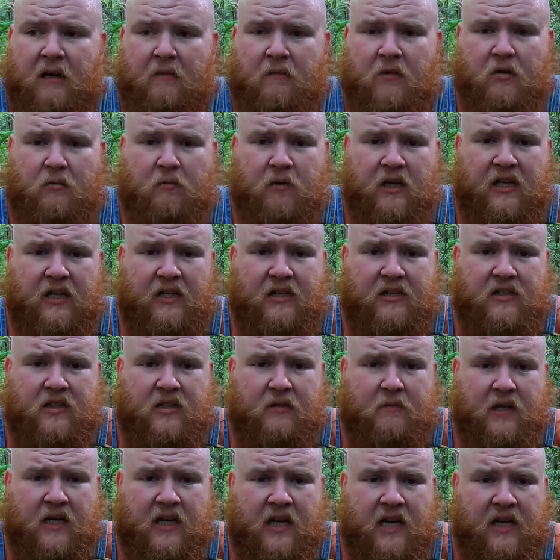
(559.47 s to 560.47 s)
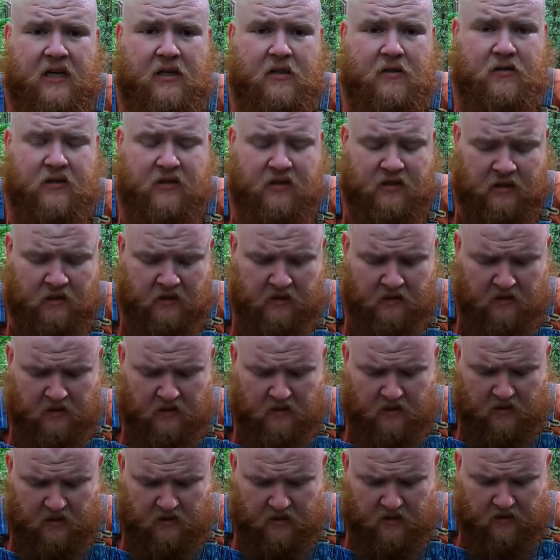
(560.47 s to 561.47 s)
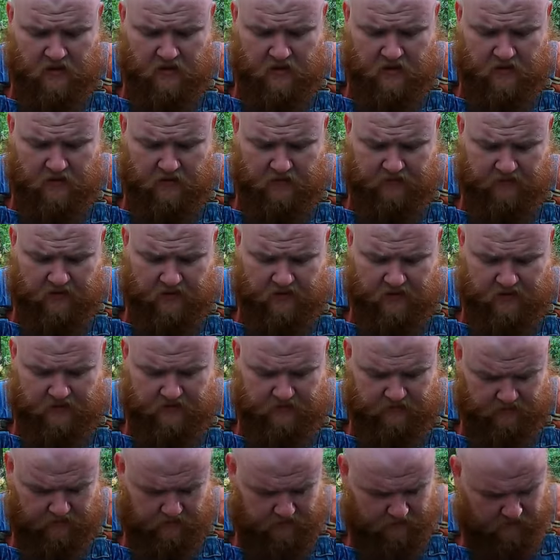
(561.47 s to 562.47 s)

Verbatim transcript: I want to read some accounts of uh,